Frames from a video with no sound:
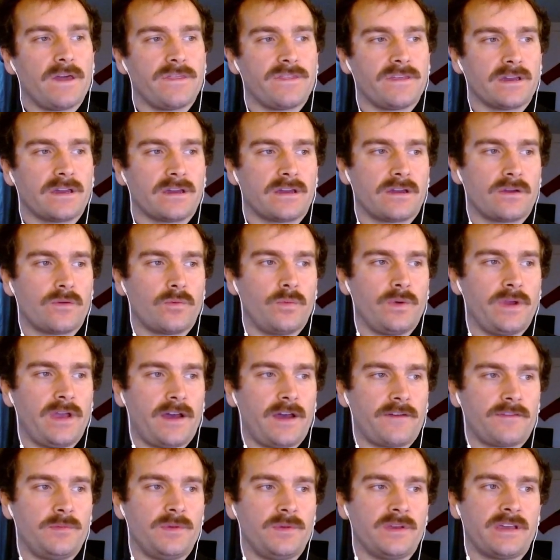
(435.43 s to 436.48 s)
I think we
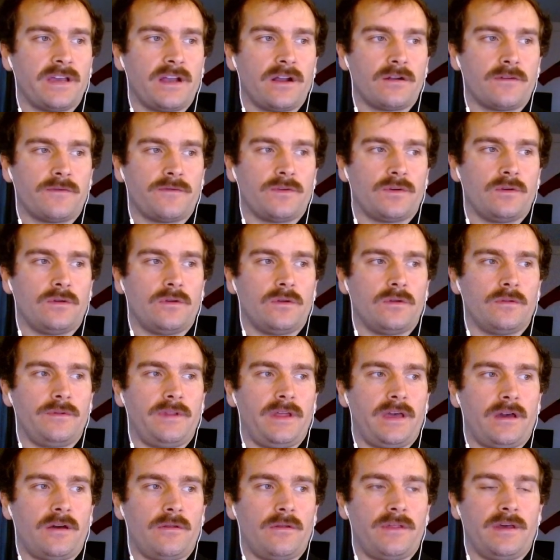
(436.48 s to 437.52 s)
have to be careful
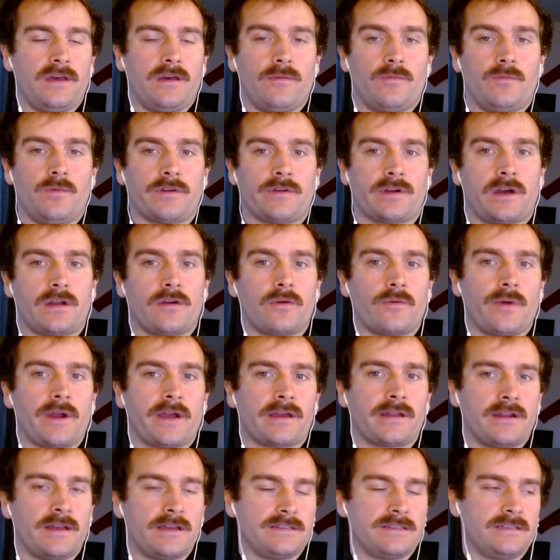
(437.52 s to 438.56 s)
now that we're kind of
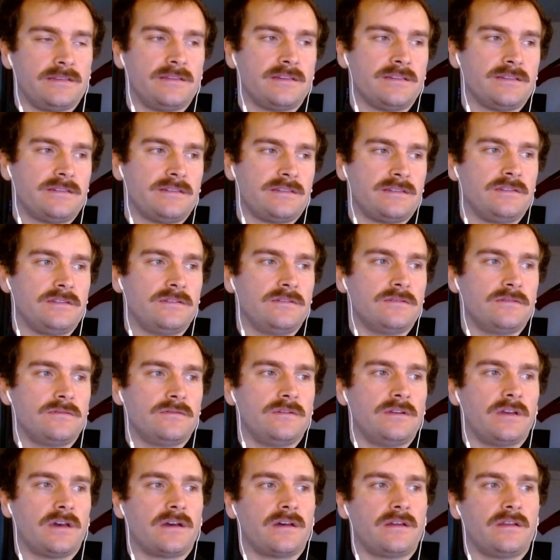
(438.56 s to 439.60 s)
recognizing this
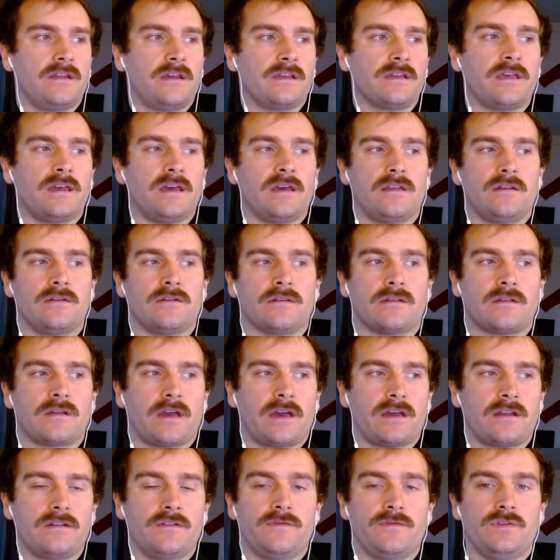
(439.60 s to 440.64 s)
to not again
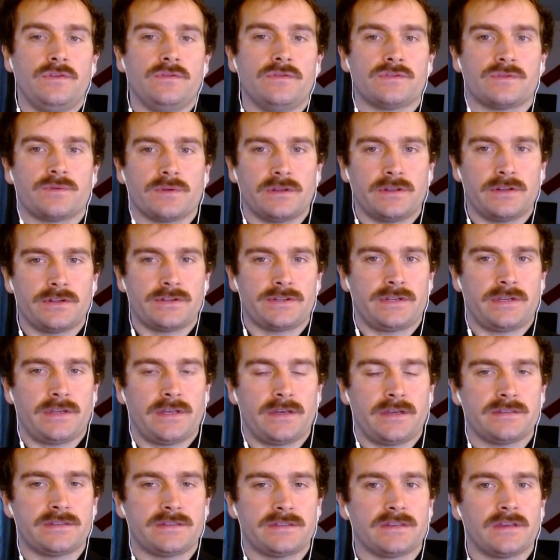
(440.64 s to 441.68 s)
kind of use
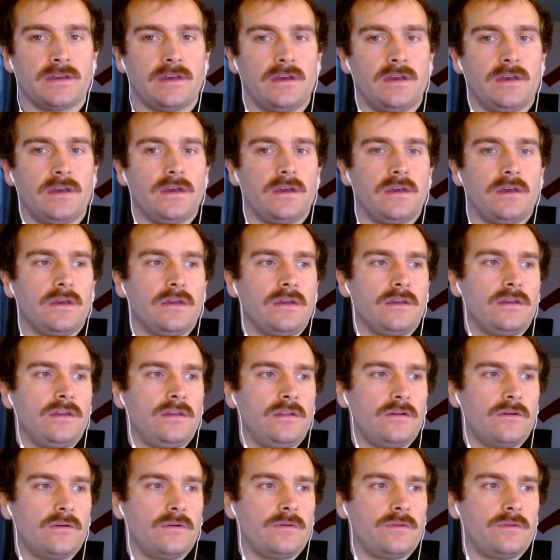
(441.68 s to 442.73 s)
religion as
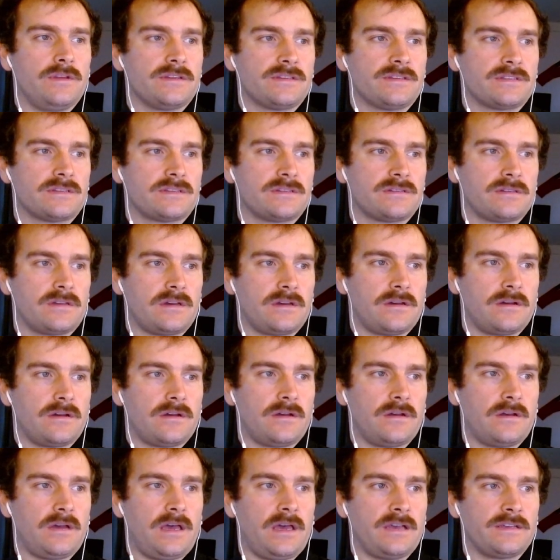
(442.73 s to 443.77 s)
this
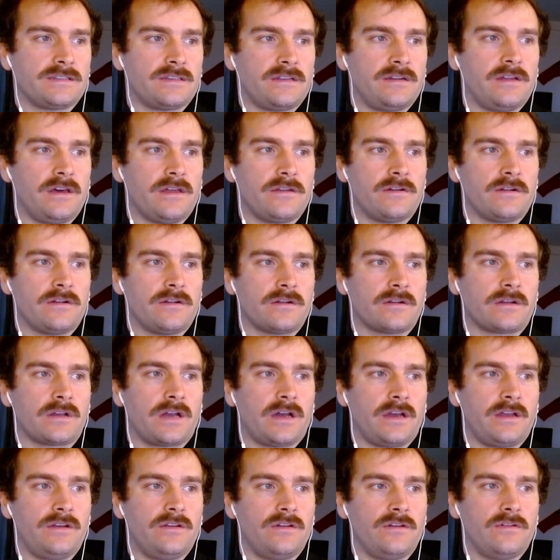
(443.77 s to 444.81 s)
as another
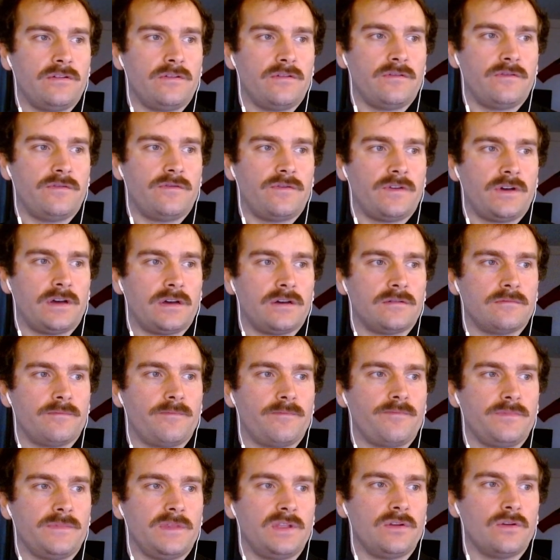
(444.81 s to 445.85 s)
kind of
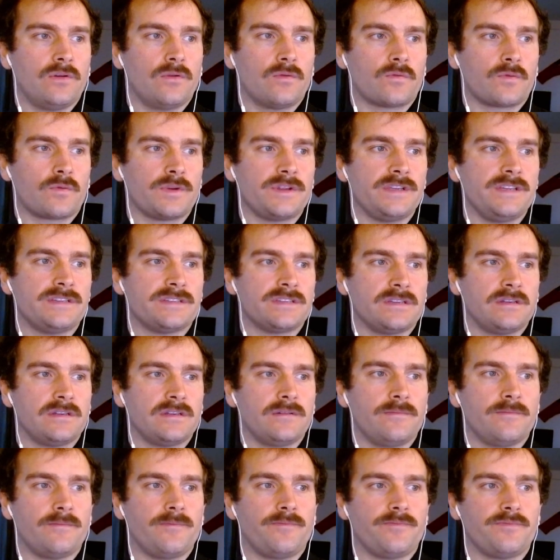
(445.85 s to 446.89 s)

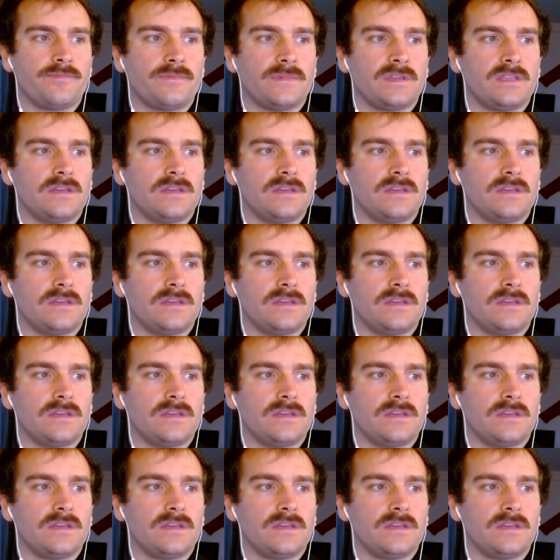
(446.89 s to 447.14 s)
reason,